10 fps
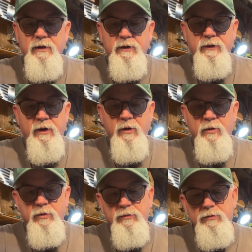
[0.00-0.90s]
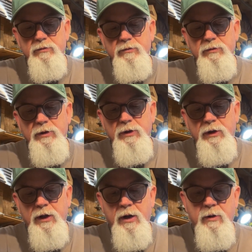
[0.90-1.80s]
So,
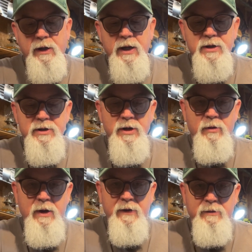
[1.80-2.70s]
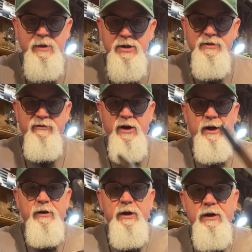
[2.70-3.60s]
you know, I guess you don't have to mess your
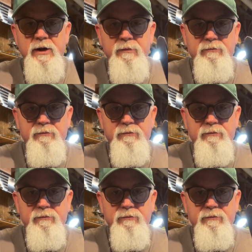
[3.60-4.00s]
fingernail up.